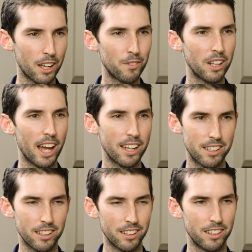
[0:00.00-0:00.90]

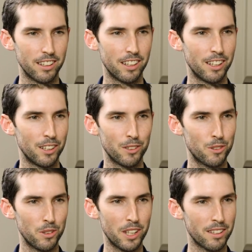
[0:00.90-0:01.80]
unrelated
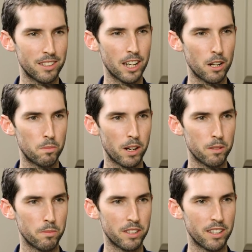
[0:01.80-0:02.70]
to the esoteric
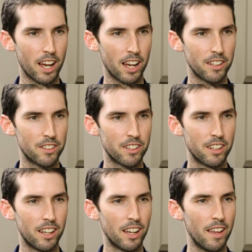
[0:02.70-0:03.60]
breast massage,
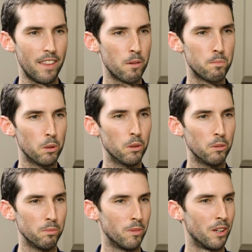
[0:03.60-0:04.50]
and then
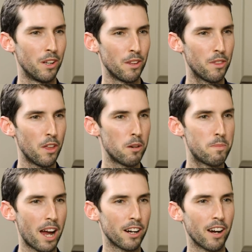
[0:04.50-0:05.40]
boom, third
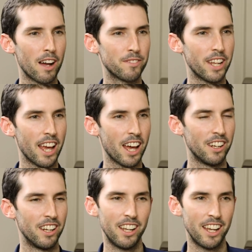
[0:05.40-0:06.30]
paragraph down,
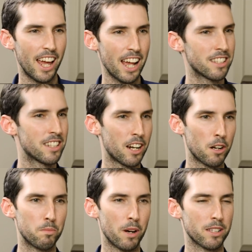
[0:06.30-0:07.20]

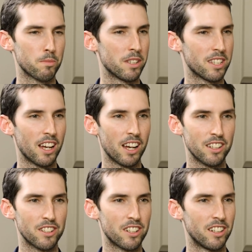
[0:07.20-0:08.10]
esoteric breast
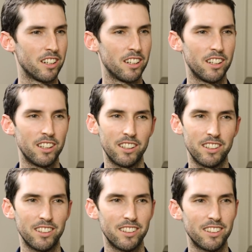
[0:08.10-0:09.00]
massage.
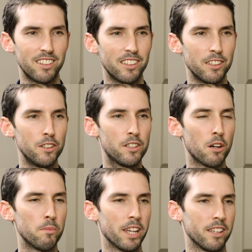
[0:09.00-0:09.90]
You tell
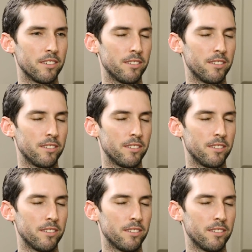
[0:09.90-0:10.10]
me.